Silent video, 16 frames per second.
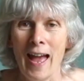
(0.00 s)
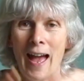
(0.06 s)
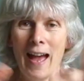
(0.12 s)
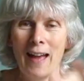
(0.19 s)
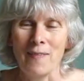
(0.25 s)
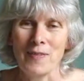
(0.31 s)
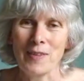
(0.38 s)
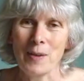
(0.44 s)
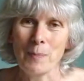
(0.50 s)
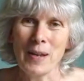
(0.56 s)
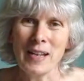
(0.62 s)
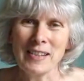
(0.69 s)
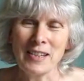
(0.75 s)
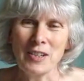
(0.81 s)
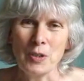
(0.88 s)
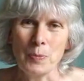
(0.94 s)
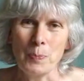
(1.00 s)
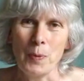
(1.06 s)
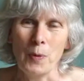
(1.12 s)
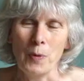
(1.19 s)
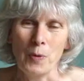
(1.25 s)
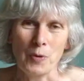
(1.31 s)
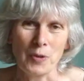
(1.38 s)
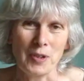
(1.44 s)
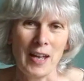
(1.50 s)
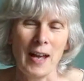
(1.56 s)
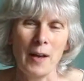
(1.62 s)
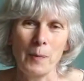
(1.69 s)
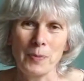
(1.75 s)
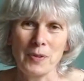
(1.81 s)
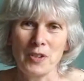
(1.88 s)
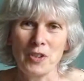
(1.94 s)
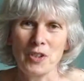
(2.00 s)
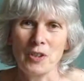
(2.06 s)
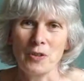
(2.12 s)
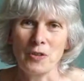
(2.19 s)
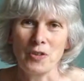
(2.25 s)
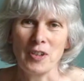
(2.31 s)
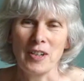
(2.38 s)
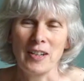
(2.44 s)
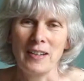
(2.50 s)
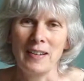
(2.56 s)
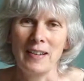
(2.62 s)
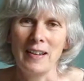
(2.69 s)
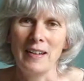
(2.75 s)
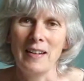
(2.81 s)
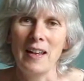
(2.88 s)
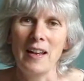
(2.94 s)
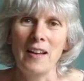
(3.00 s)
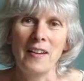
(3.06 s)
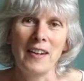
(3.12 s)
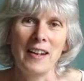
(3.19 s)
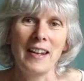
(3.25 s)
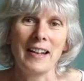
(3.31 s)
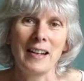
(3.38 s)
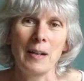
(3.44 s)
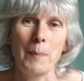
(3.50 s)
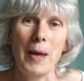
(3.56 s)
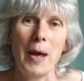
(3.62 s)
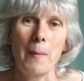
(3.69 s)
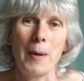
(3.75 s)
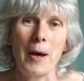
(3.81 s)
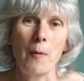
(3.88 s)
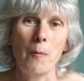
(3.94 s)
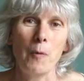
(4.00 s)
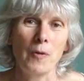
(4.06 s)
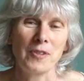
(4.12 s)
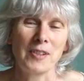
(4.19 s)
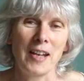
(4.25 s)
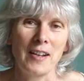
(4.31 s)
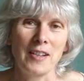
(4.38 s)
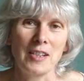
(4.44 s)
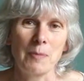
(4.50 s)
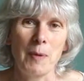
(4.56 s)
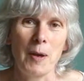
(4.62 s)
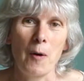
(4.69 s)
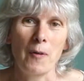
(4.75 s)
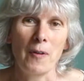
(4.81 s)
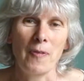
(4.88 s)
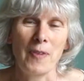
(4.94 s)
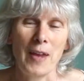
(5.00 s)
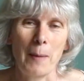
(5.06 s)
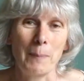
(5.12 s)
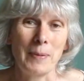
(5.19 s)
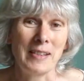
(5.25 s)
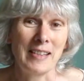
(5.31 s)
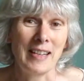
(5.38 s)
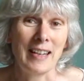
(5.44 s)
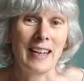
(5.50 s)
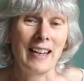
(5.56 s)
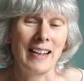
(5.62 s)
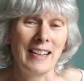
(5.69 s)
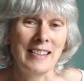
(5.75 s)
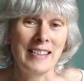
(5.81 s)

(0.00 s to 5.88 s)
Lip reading: And the message board helps children learn a little bit about what's going to be on that particular